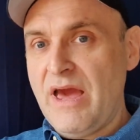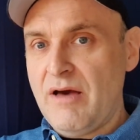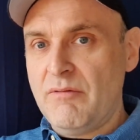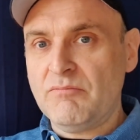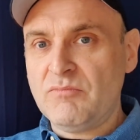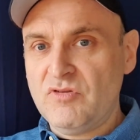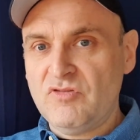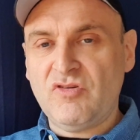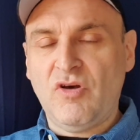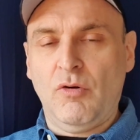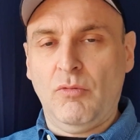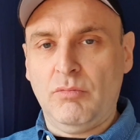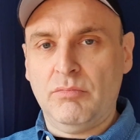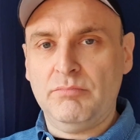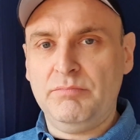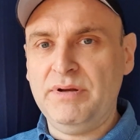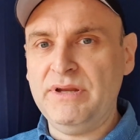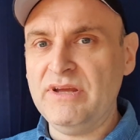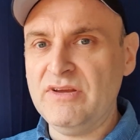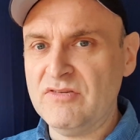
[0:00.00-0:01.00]
So
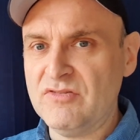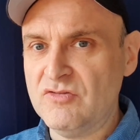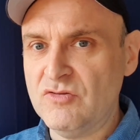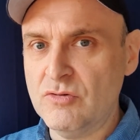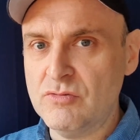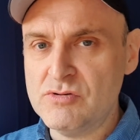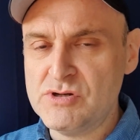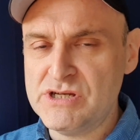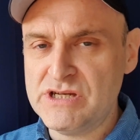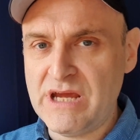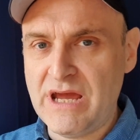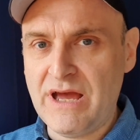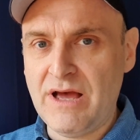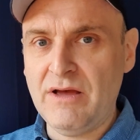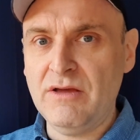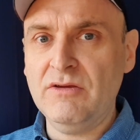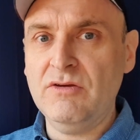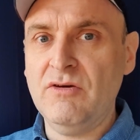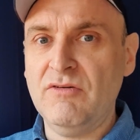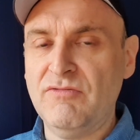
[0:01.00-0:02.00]
please do
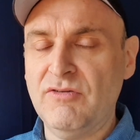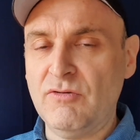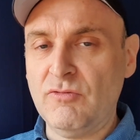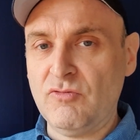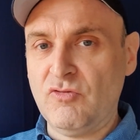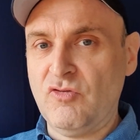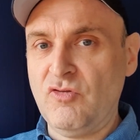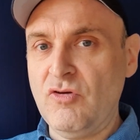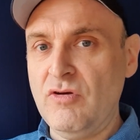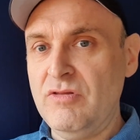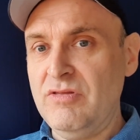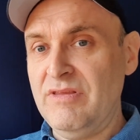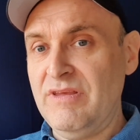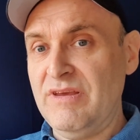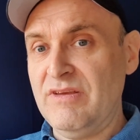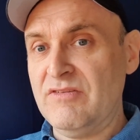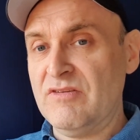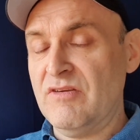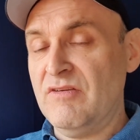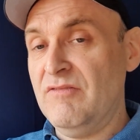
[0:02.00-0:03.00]
share your thoughts on
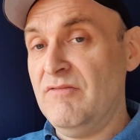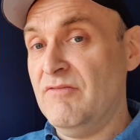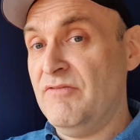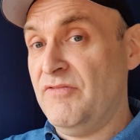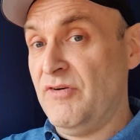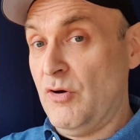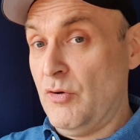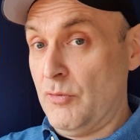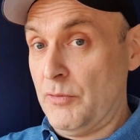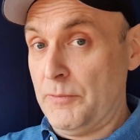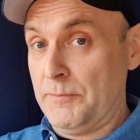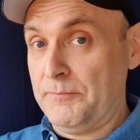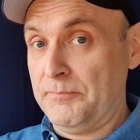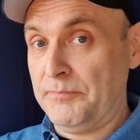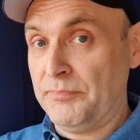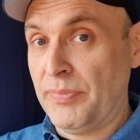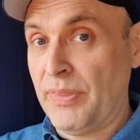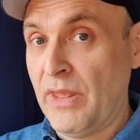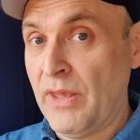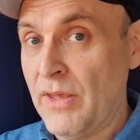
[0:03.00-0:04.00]
this phone.
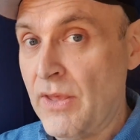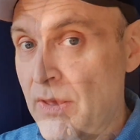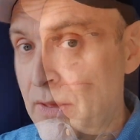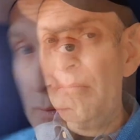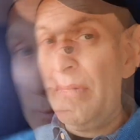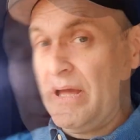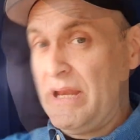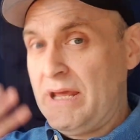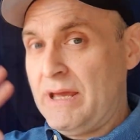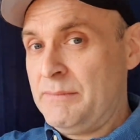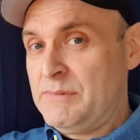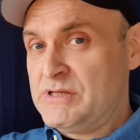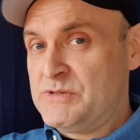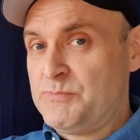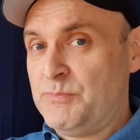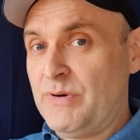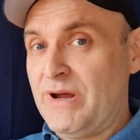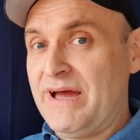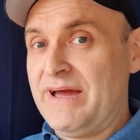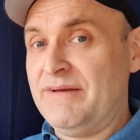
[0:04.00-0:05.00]
My name is
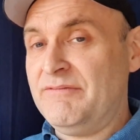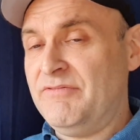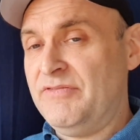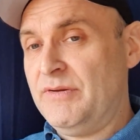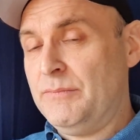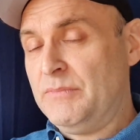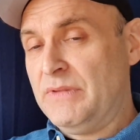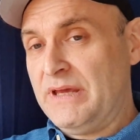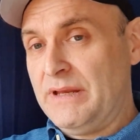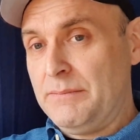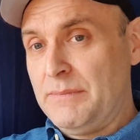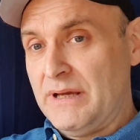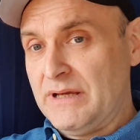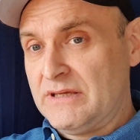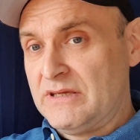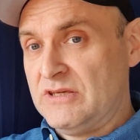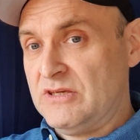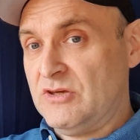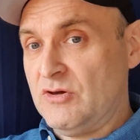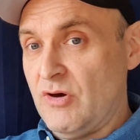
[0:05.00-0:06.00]
Brian from
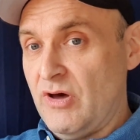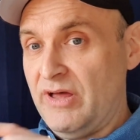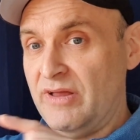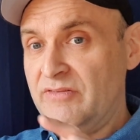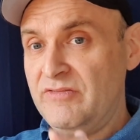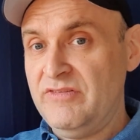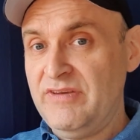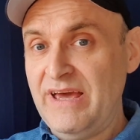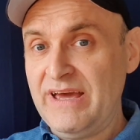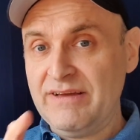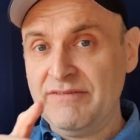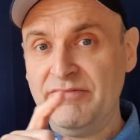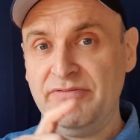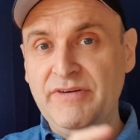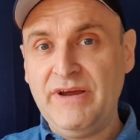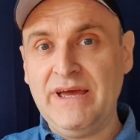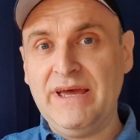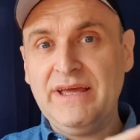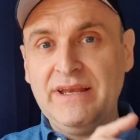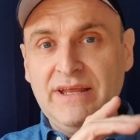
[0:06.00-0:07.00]
Denmark, your tech
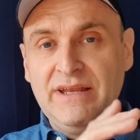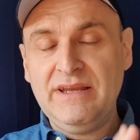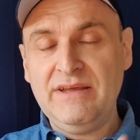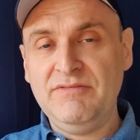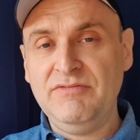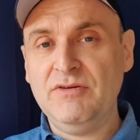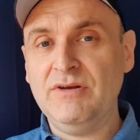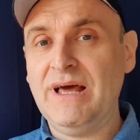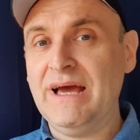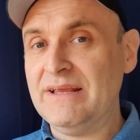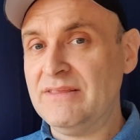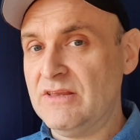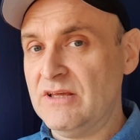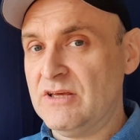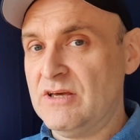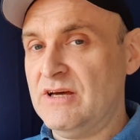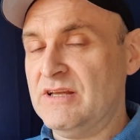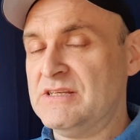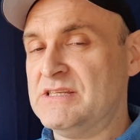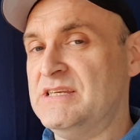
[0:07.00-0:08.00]
friend, and if you like the
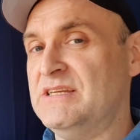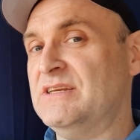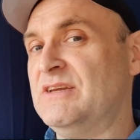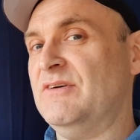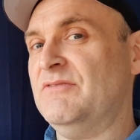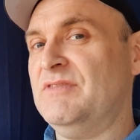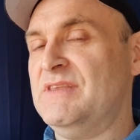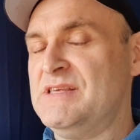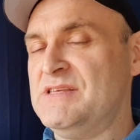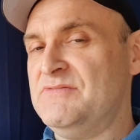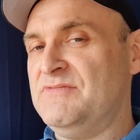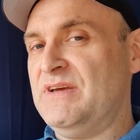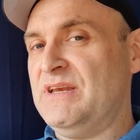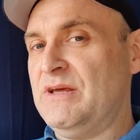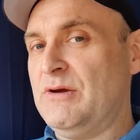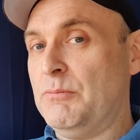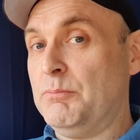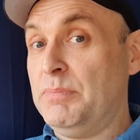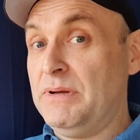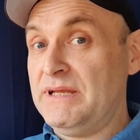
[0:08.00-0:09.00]
content of this
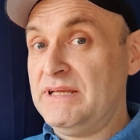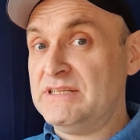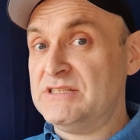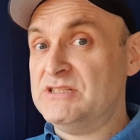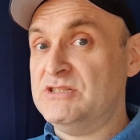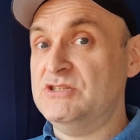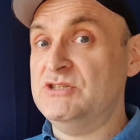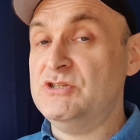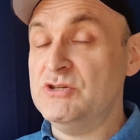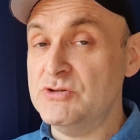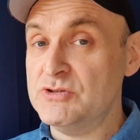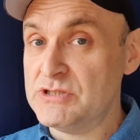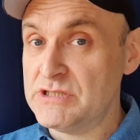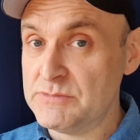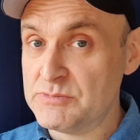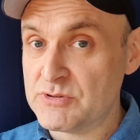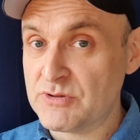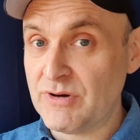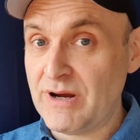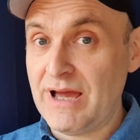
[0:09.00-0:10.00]
video, please do
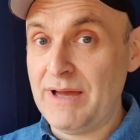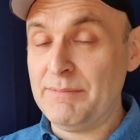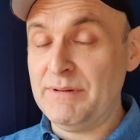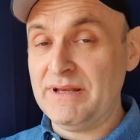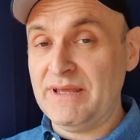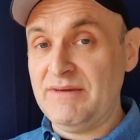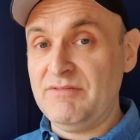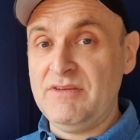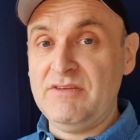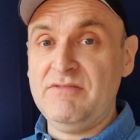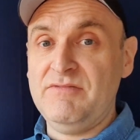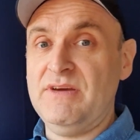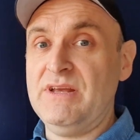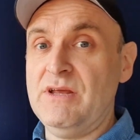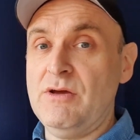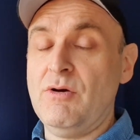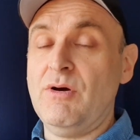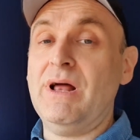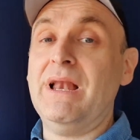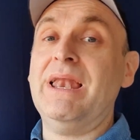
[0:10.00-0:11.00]
subscribe and give this video a